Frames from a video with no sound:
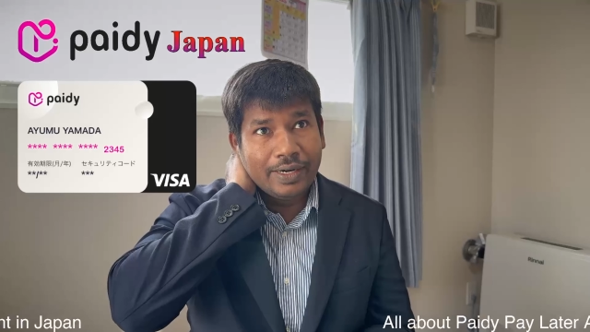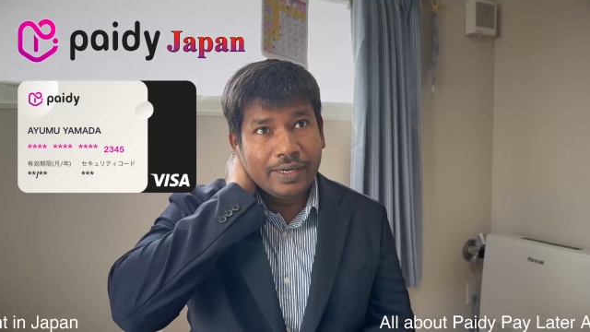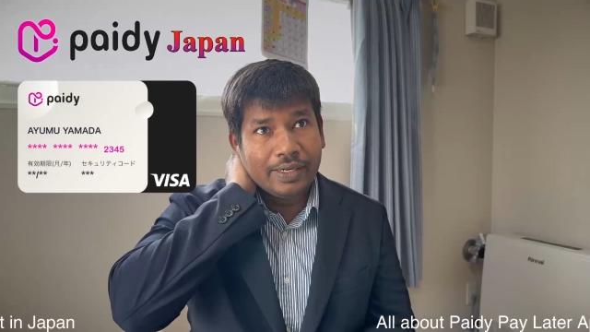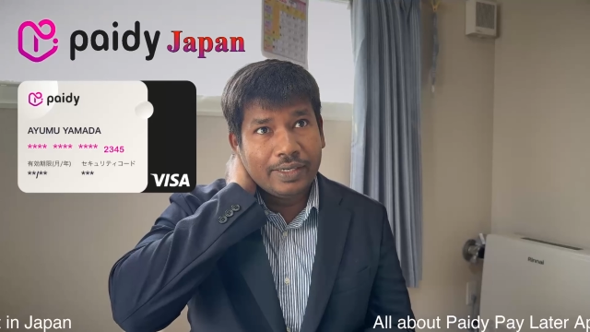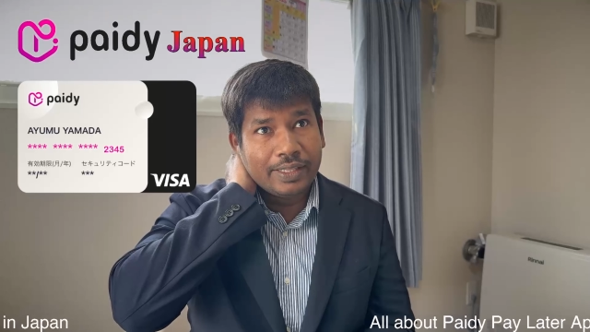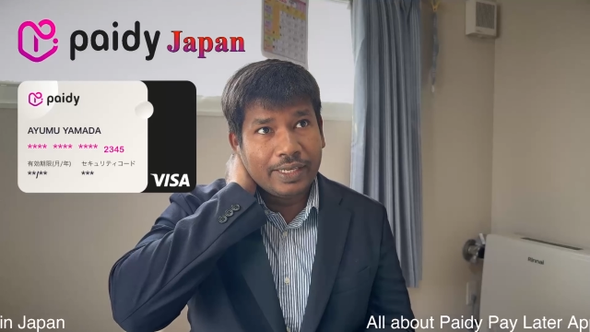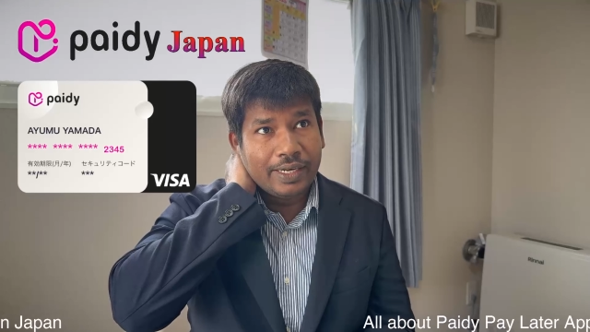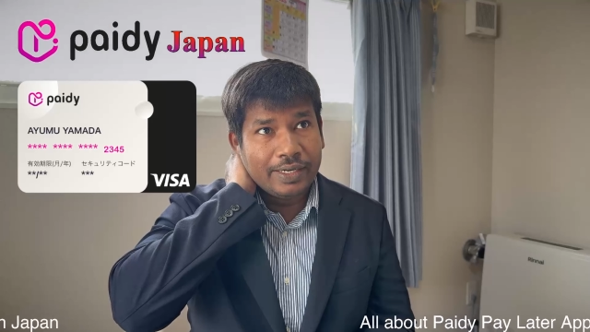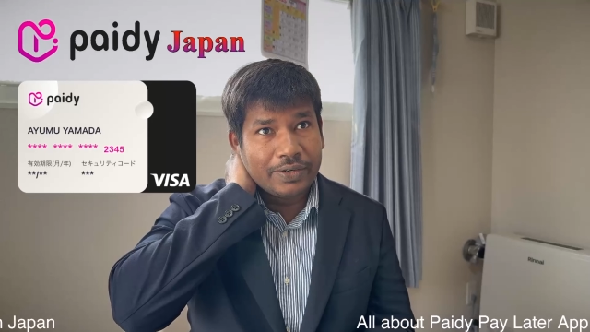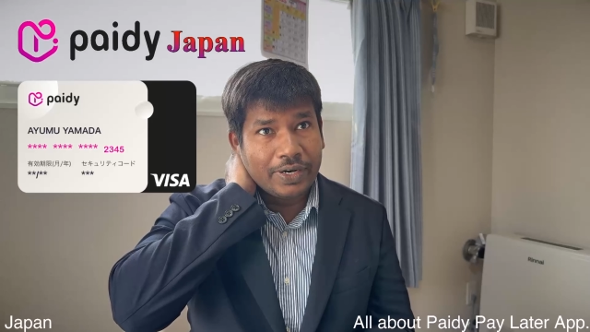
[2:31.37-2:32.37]
I think
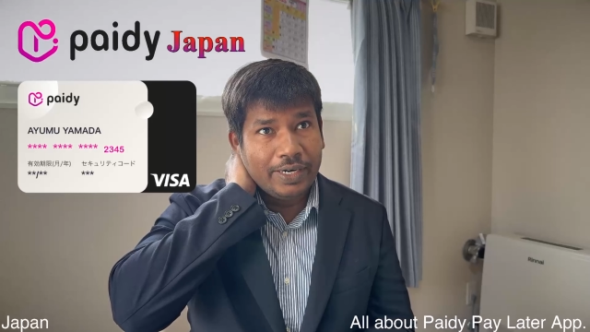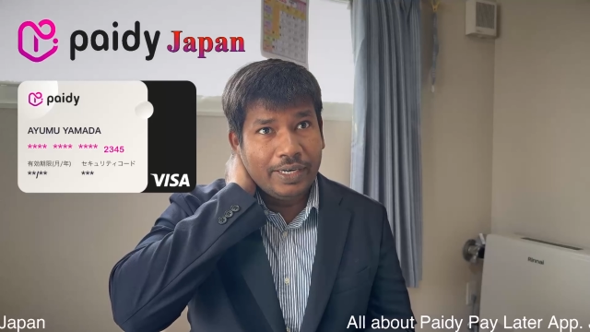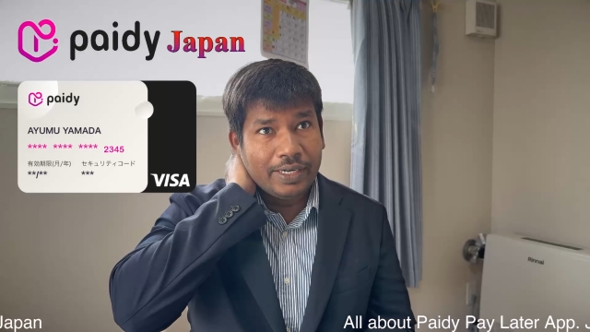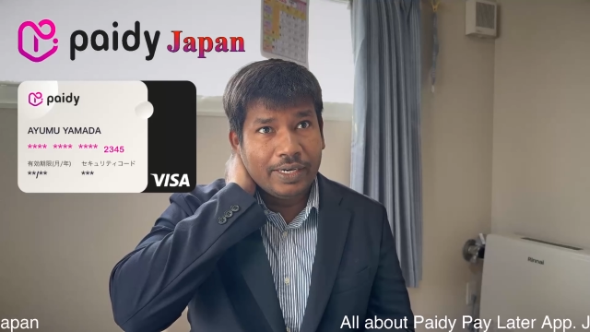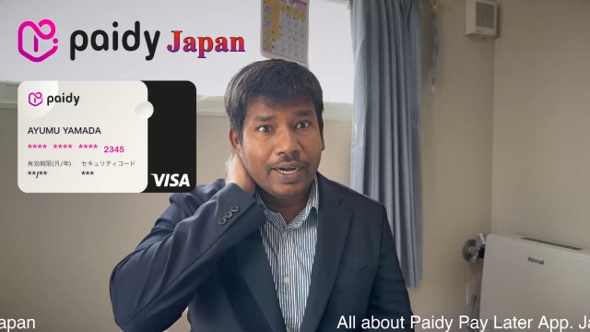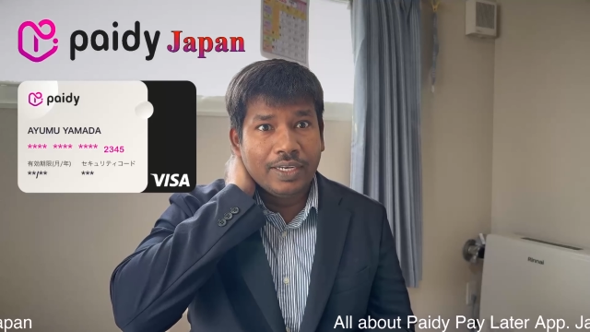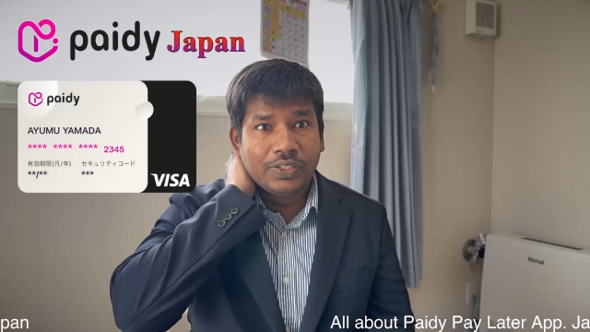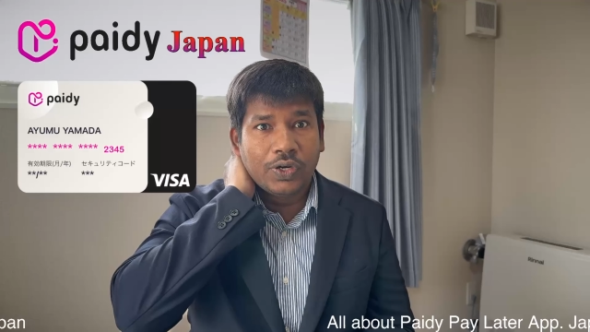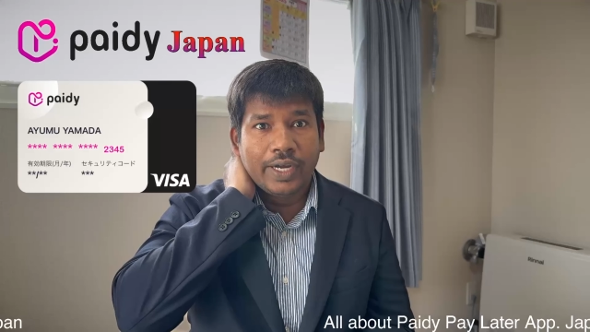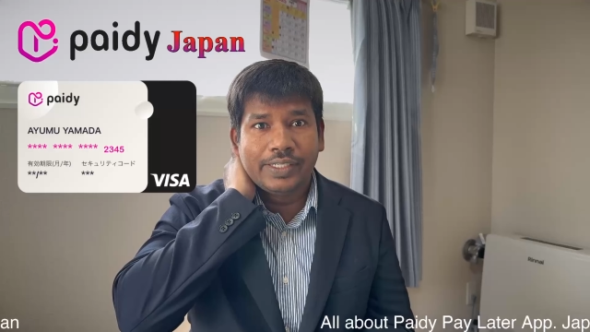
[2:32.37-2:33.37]
I tried, and
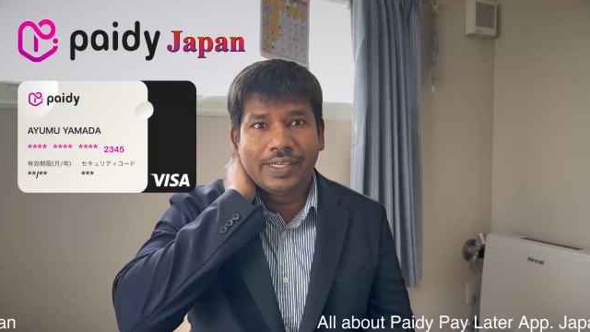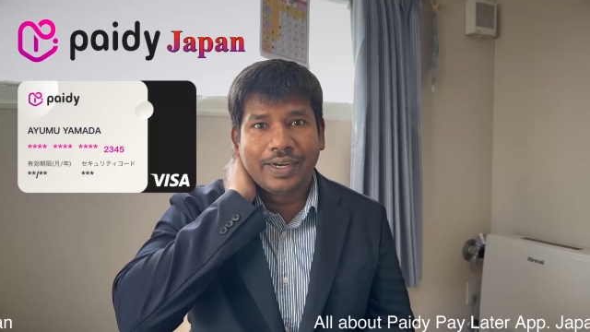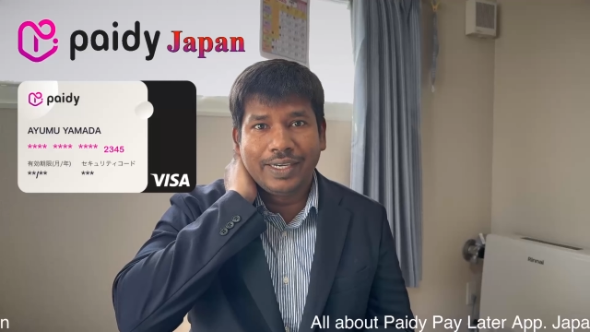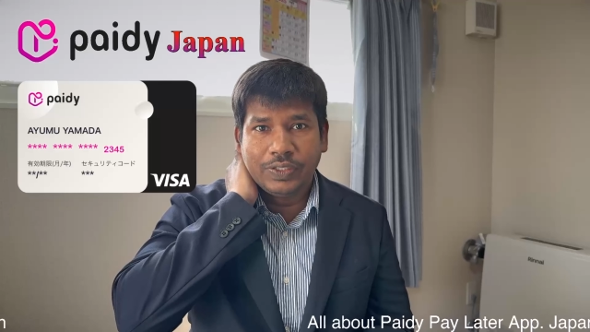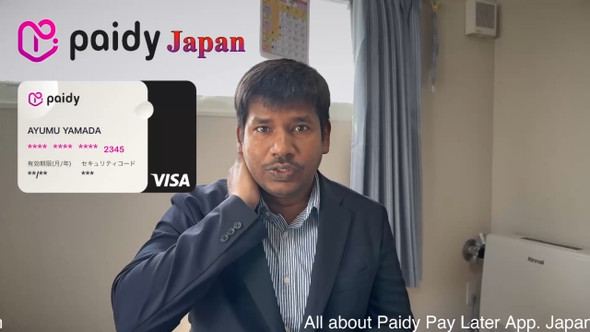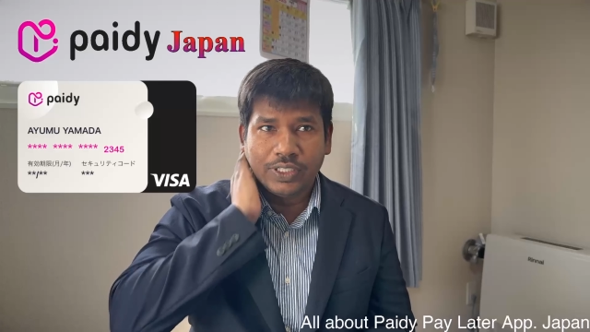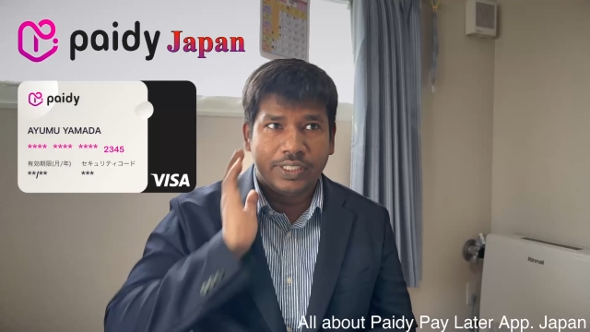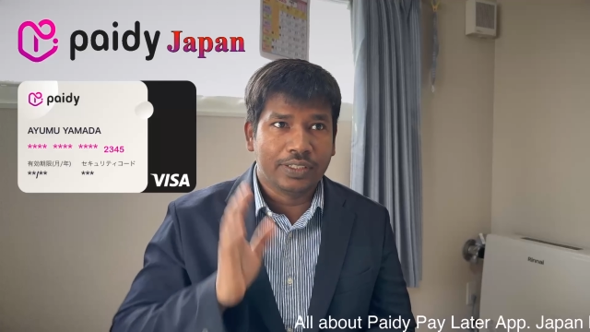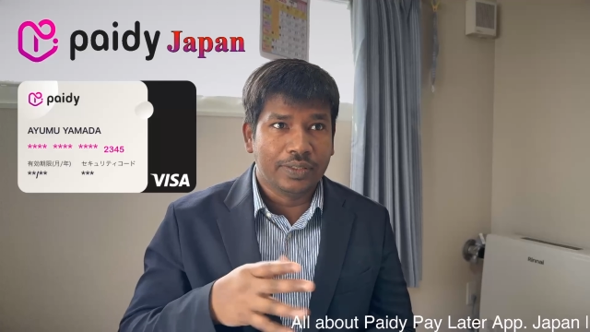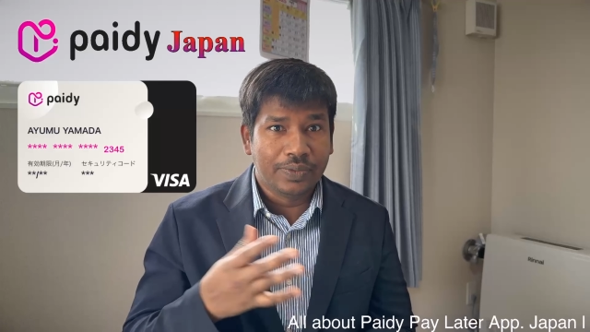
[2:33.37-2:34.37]
also I started
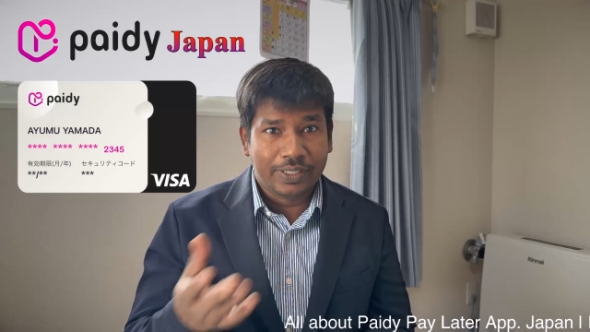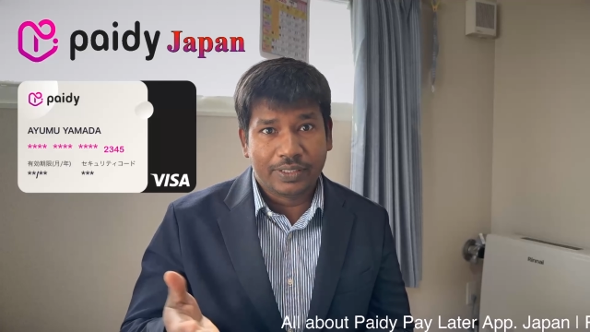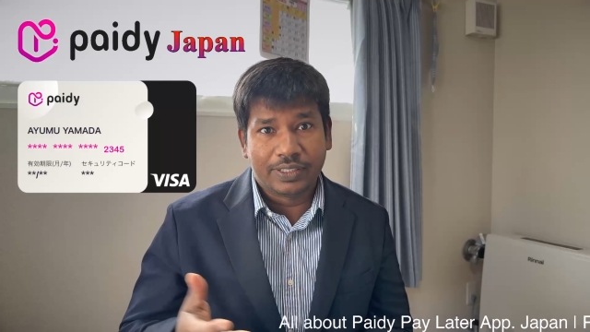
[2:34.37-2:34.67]
using the